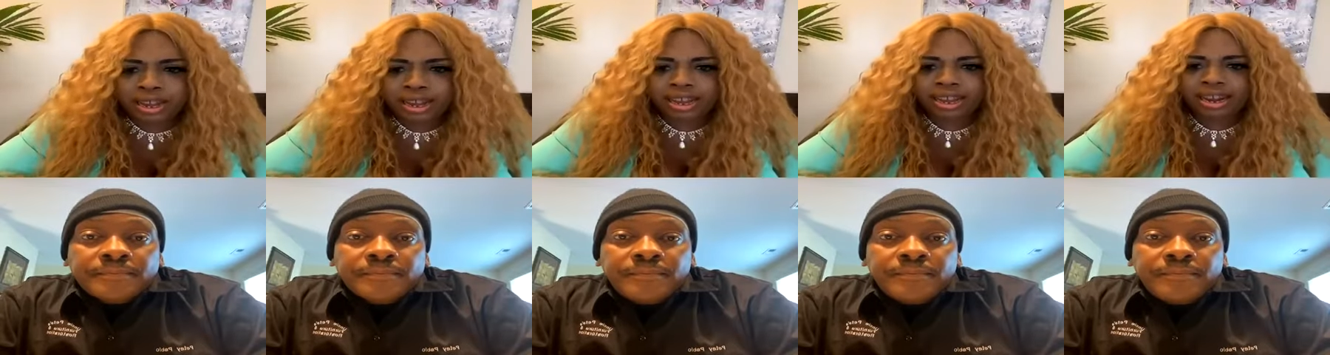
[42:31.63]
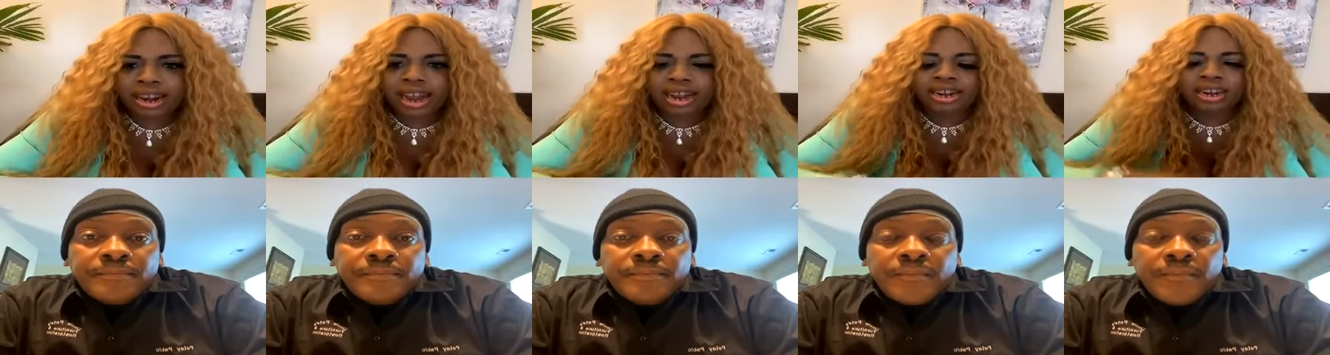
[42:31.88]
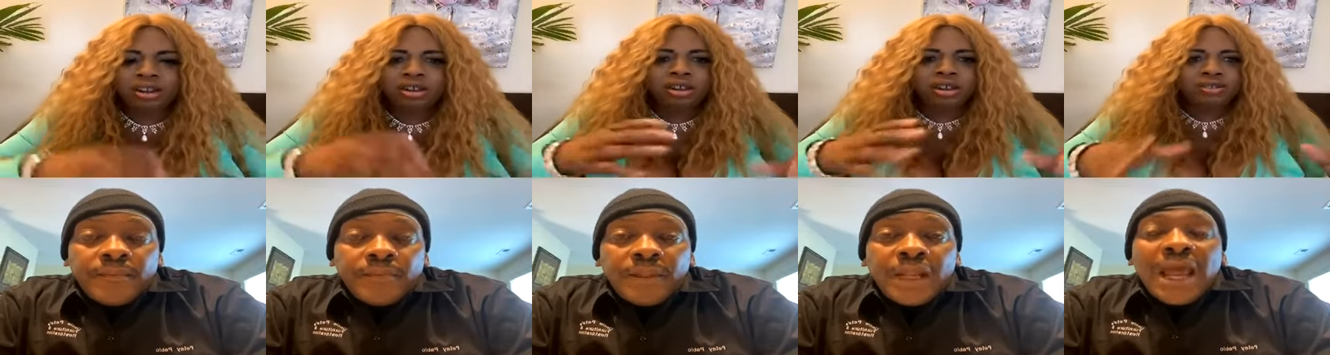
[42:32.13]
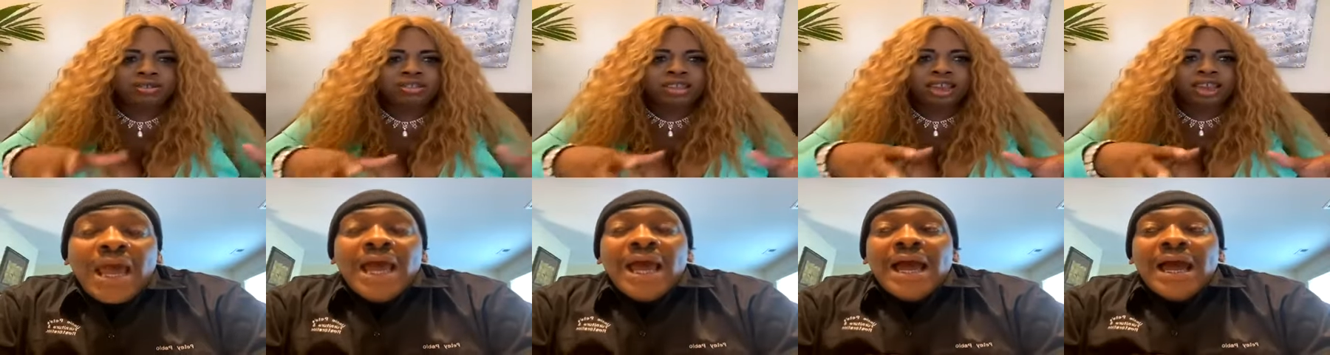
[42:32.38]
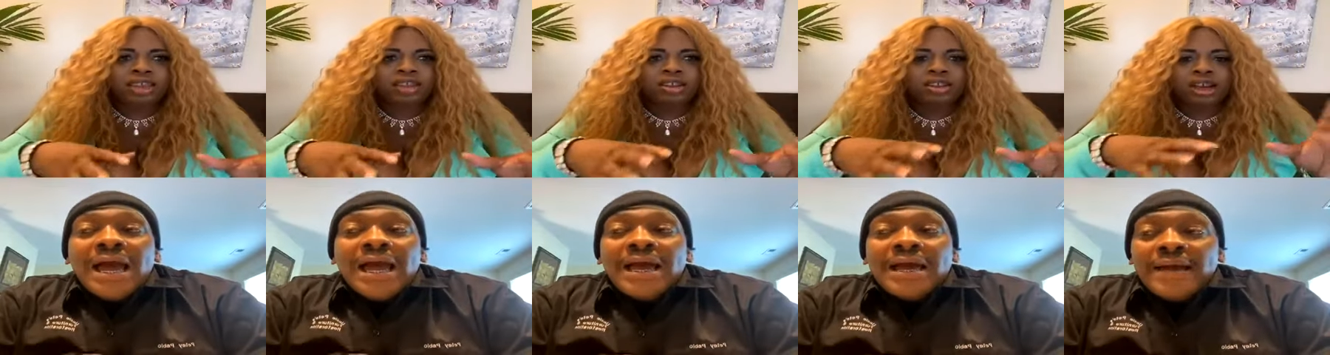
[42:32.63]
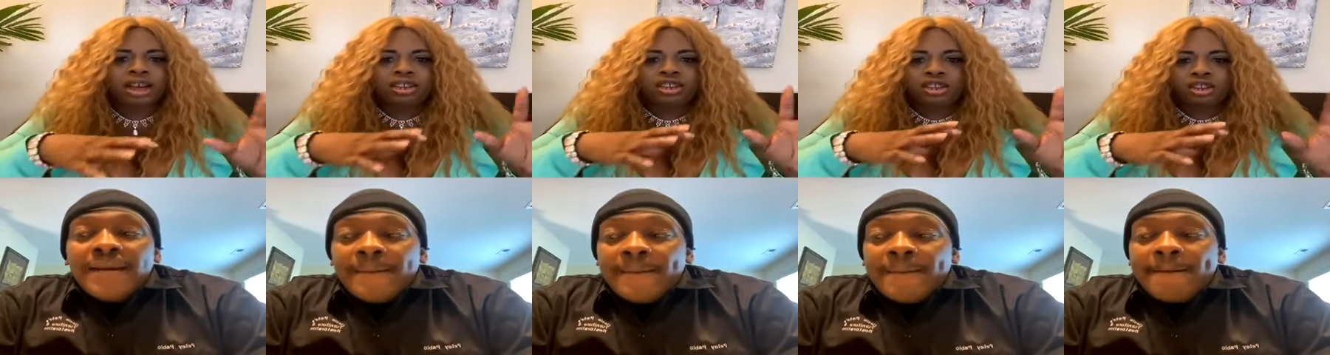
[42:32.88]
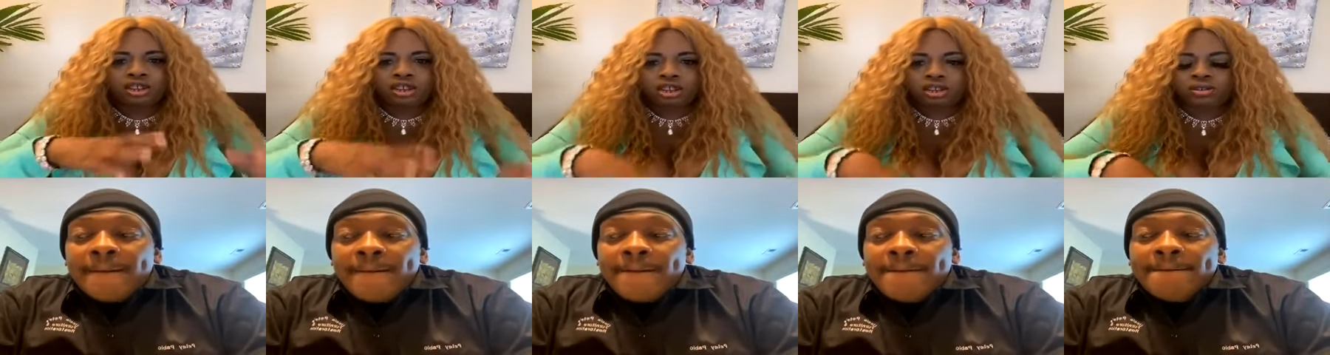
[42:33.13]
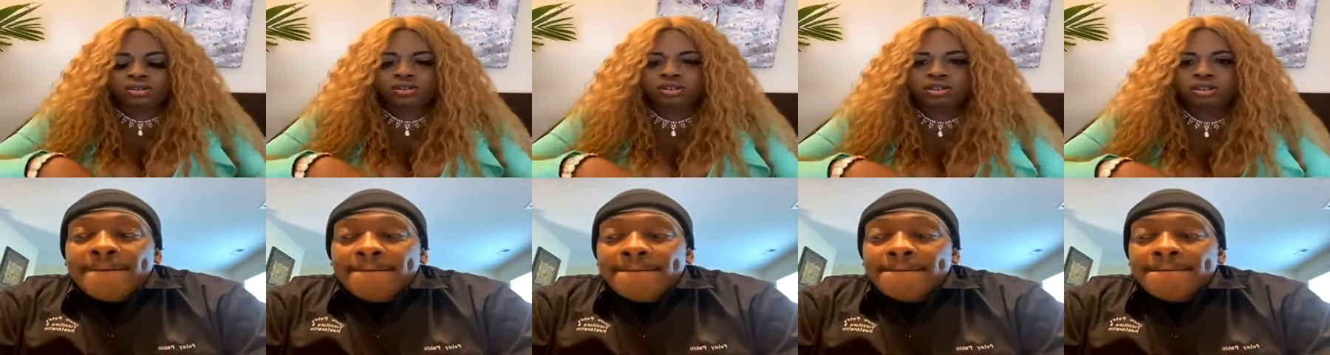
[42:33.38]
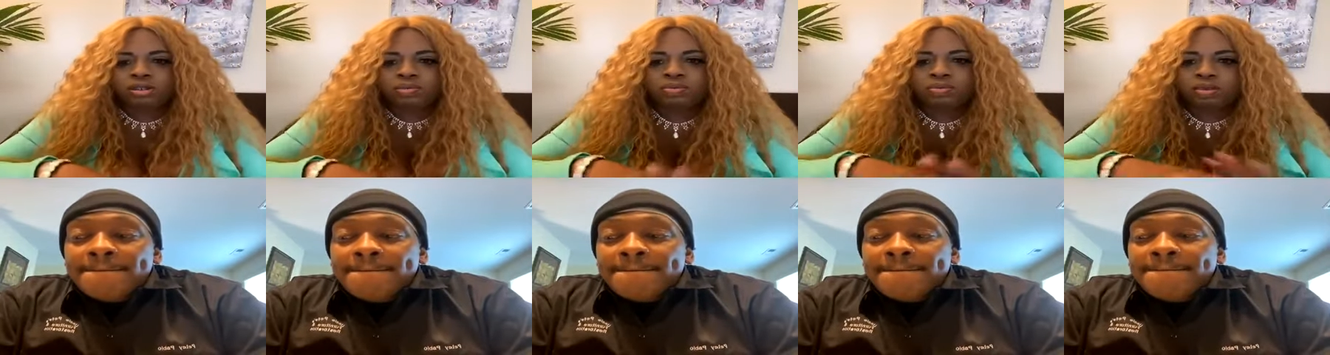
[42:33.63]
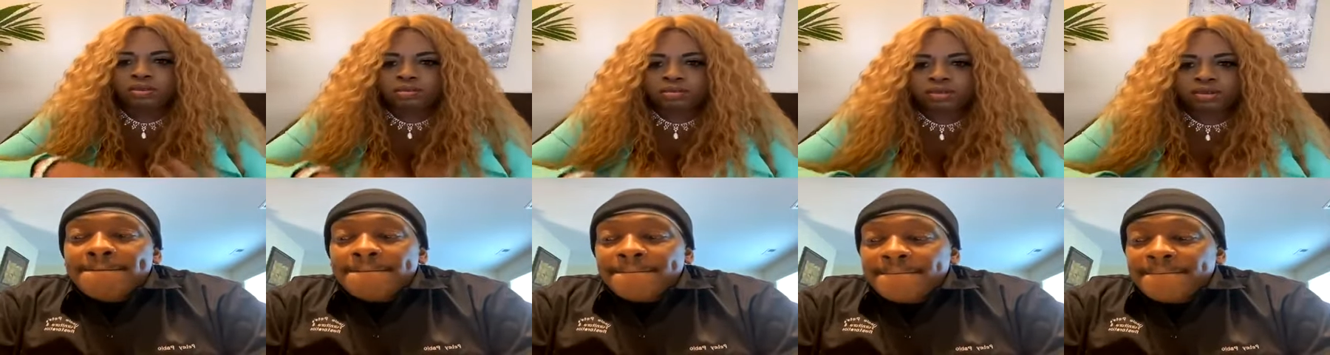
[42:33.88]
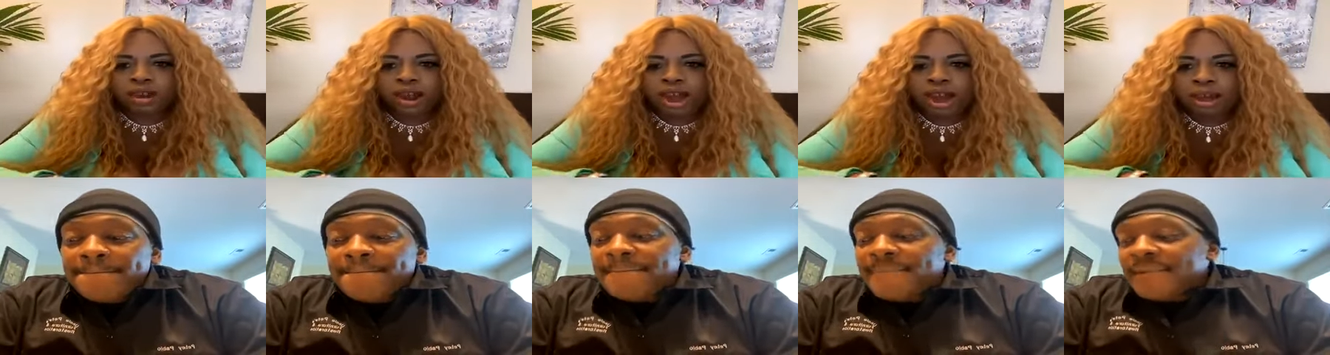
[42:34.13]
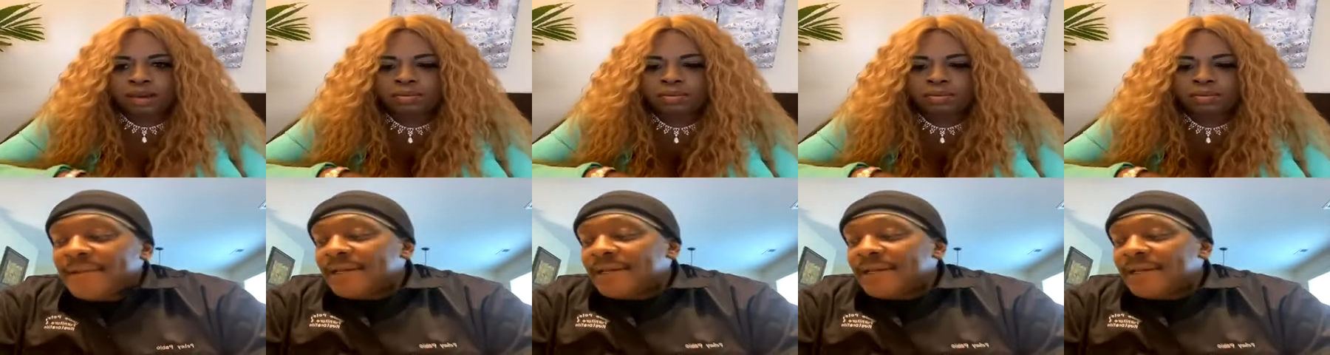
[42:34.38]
Speaker 1: I know you said you got your YouTube subscribe yeah. and